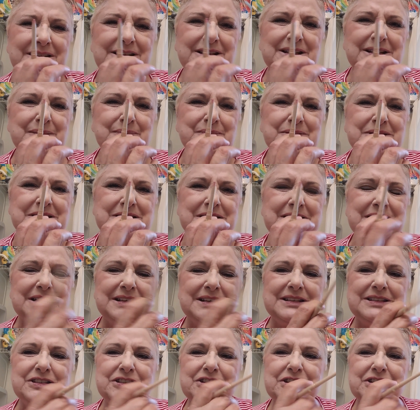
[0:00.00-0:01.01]
red
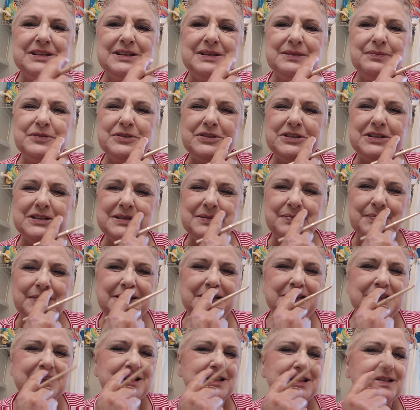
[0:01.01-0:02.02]
lipstick and she, it would
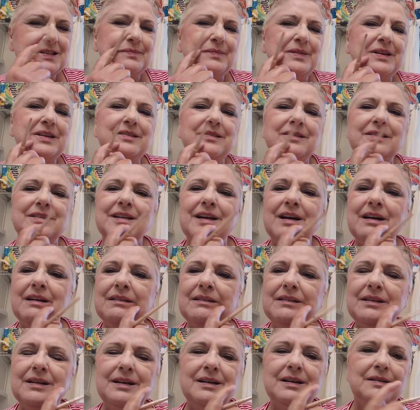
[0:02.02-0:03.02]
just be
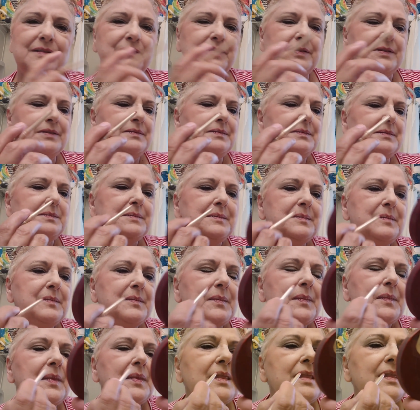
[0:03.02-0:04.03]
smeared all over